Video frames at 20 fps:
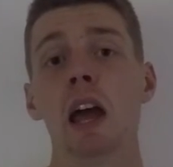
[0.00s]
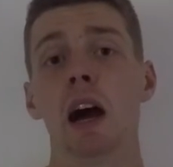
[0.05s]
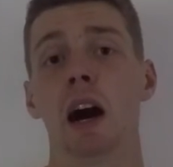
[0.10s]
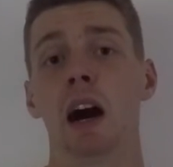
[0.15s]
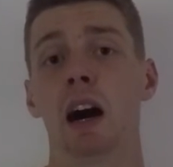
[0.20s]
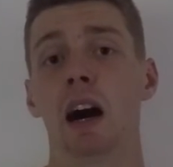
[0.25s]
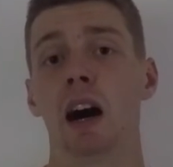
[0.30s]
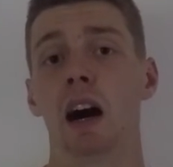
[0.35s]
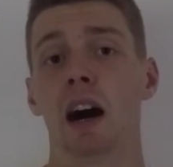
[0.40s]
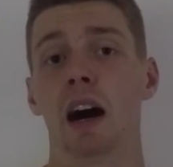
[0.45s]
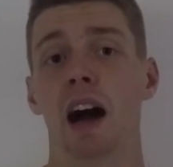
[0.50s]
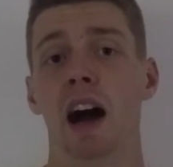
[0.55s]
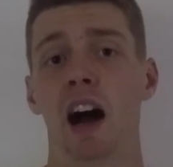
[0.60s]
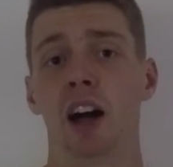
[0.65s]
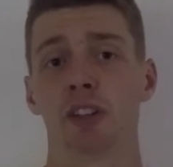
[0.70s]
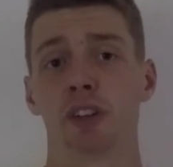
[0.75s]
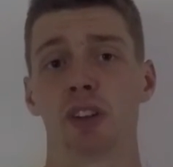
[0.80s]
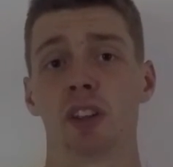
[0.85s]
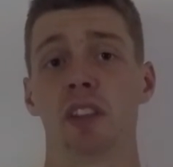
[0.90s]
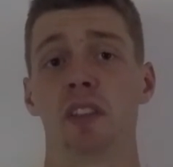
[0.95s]

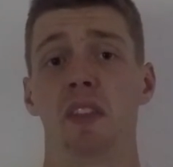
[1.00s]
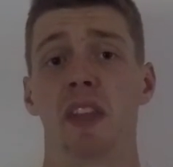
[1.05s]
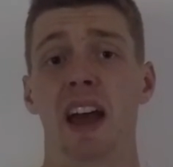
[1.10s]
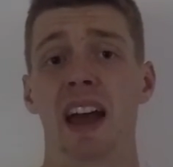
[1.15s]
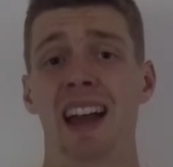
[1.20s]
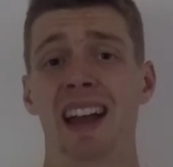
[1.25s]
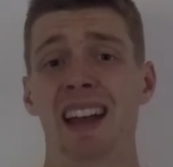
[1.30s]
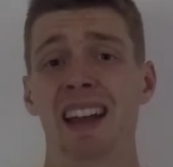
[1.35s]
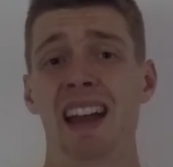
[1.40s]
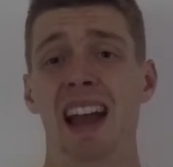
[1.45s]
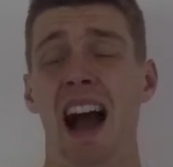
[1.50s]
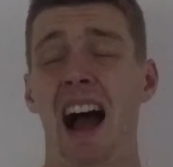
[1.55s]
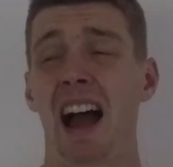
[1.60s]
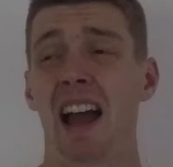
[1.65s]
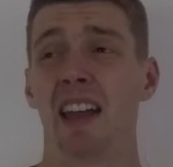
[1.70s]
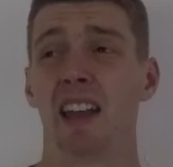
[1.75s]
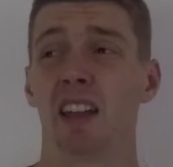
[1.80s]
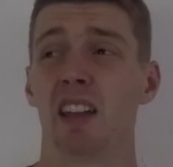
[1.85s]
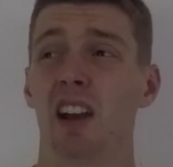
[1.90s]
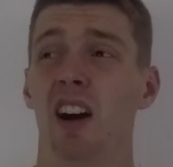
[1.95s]
Other than that,
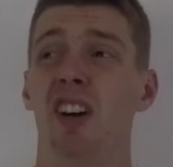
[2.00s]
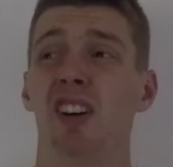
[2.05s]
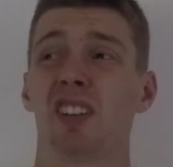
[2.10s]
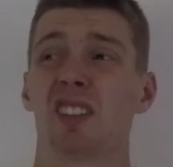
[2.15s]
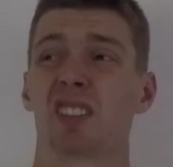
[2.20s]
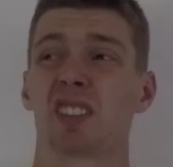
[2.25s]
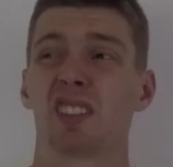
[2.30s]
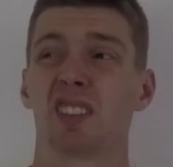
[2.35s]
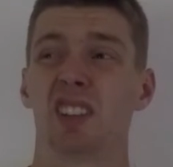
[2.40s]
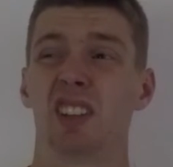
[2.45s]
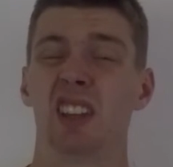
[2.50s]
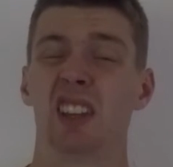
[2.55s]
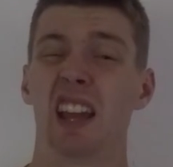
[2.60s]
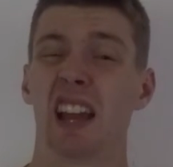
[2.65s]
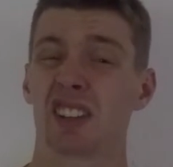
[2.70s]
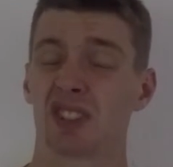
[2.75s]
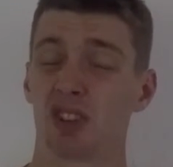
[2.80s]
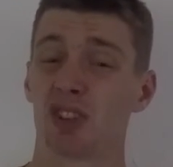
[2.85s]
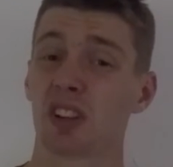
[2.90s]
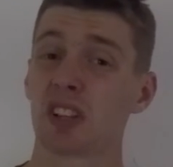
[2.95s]
I honestly,
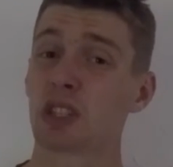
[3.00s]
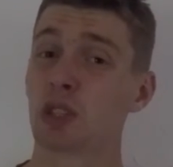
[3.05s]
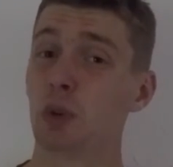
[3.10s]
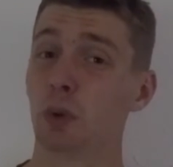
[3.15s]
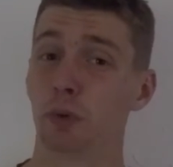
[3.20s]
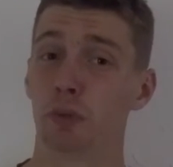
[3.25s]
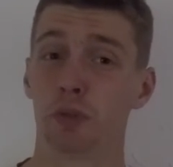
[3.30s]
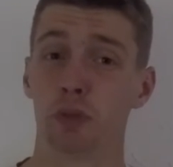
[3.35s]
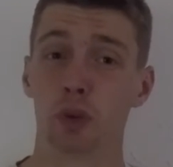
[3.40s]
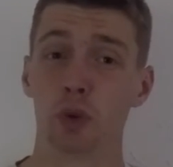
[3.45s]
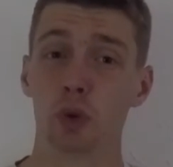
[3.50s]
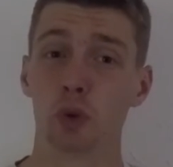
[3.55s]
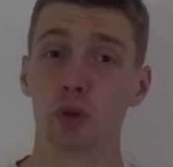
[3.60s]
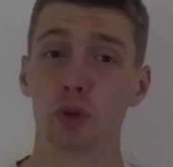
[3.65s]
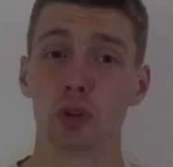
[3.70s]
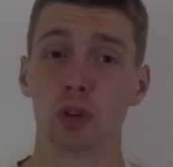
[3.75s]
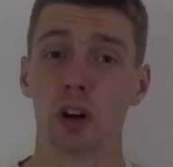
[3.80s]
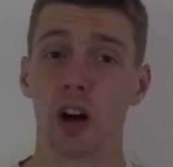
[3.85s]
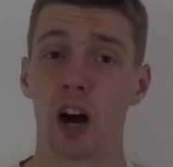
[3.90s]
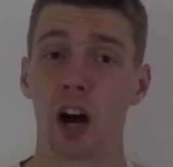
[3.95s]
as long as you
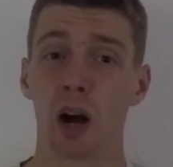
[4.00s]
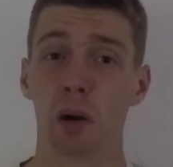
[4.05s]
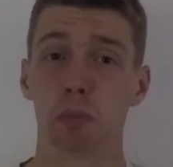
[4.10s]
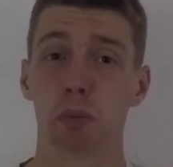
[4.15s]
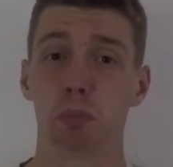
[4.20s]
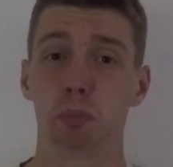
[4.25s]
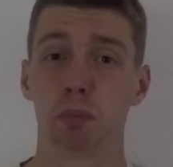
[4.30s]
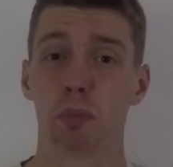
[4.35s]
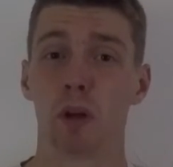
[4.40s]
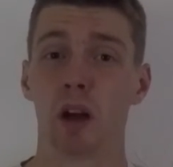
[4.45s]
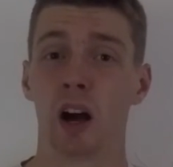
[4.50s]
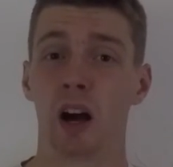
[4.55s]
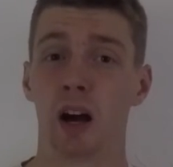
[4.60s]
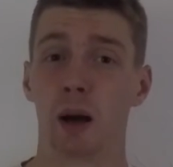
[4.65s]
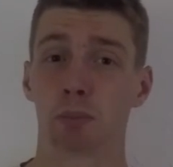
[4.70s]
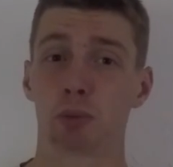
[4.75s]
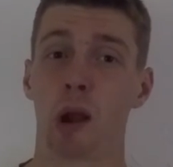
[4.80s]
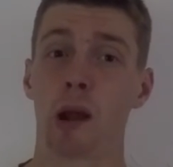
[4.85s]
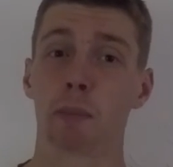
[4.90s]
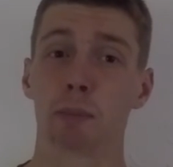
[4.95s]
fuel up
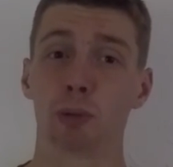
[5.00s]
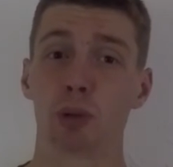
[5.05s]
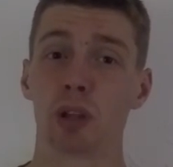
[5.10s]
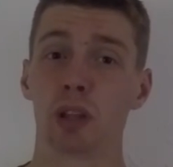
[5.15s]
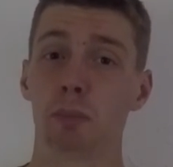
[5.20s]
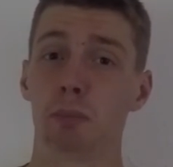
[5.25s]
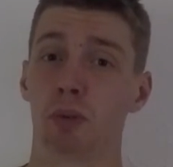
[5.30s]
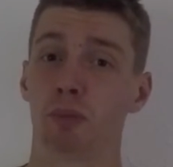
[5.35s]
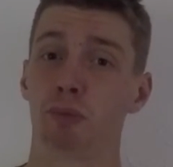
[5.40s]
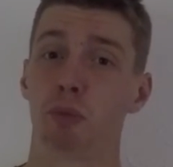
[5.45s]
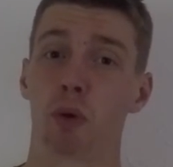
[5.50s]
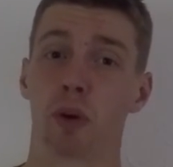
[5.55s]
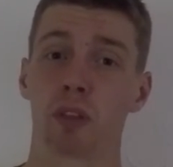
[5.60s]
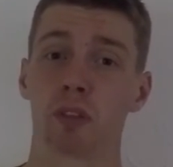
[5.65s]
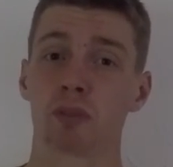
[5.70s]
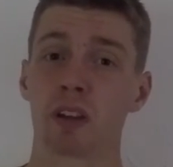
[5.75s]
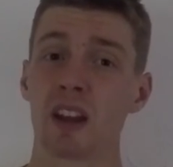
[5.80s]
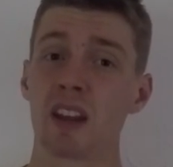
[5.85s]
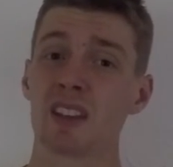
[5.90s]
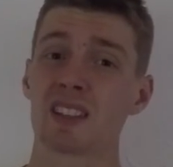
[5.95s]
properly before
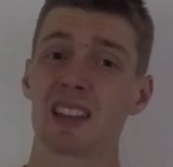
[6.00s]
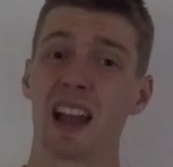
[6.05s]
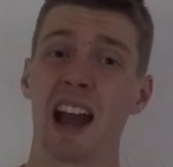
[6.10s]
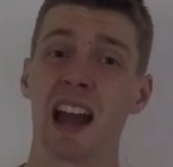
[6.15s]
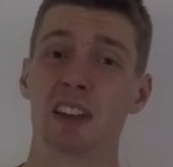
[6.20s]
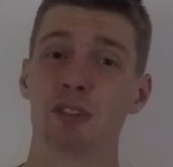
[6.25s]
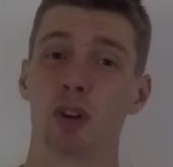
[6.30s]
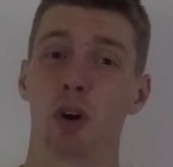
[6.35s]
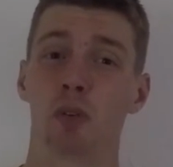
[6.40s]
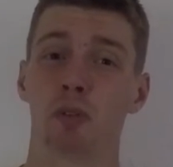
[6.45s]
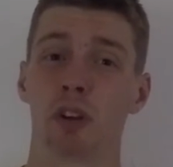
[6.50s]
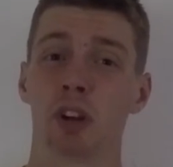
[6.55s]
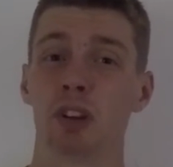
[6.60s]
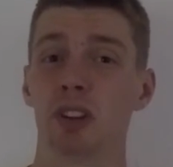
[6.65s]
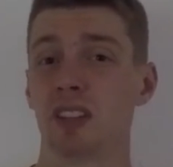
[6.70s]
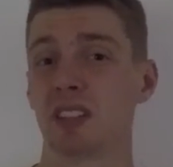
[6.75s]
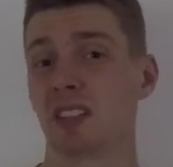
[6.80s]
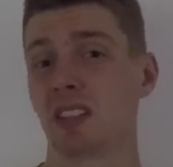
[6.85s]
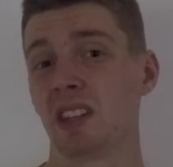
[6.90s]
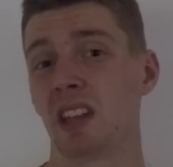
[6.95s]
the race, I don't
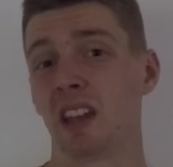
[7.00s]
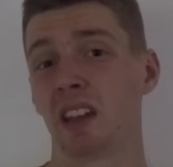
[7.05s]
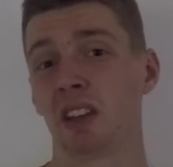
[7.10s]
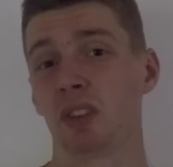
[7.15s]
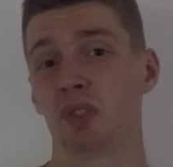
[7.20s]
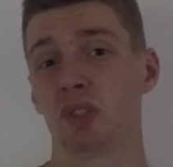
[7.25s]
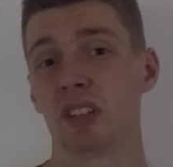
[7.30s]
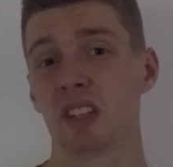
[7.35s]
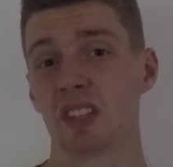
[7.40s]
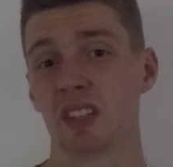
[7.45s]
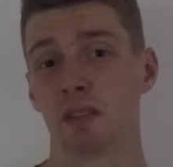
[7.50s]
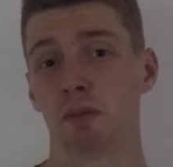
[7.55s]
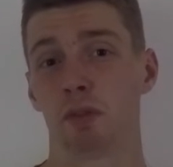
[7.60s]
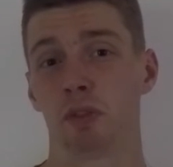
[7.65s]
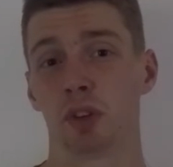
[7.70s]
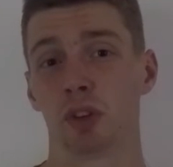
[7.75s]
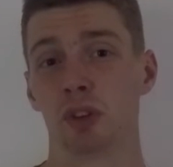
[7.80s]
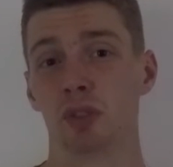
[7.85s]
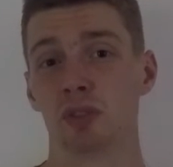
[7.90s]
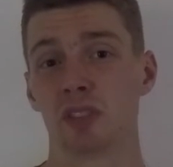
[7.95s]
really see any reason
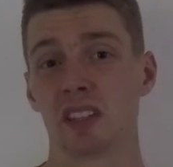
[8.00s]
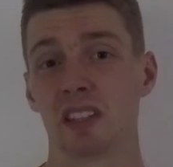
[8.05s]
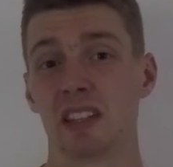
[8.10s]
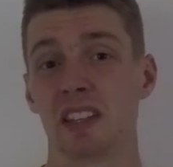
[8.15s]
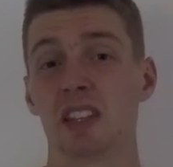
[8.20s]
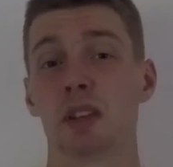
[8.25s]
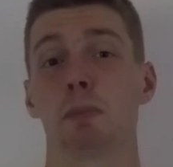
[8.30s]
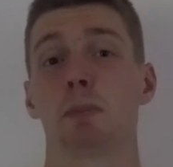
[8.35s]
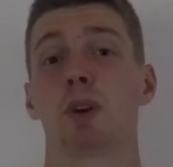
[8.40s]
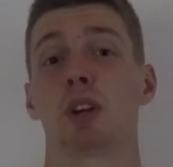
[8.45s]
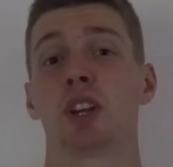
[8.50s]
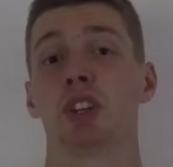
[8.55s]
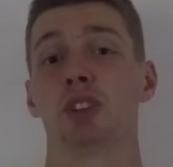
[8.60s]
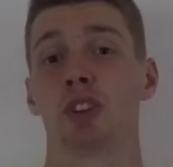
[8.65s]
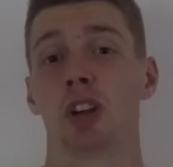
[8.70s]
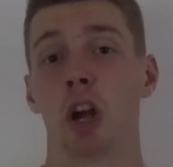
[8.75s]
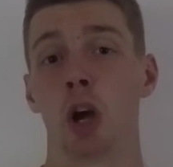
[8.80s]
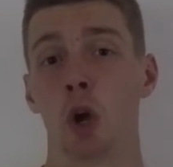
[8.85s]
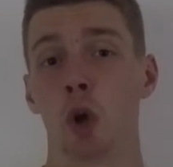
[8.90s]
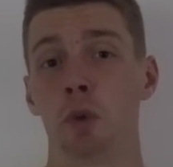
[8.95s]
for you to need to bring
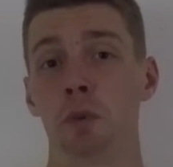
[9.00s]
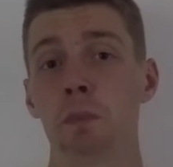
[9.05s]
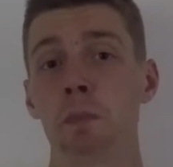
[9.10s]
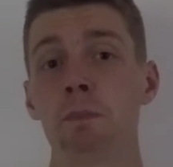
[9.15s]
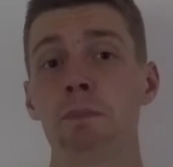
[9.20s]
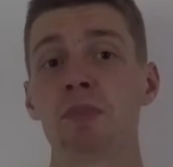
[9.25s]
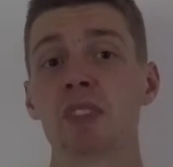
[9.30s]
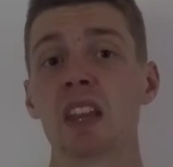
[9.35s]
your own.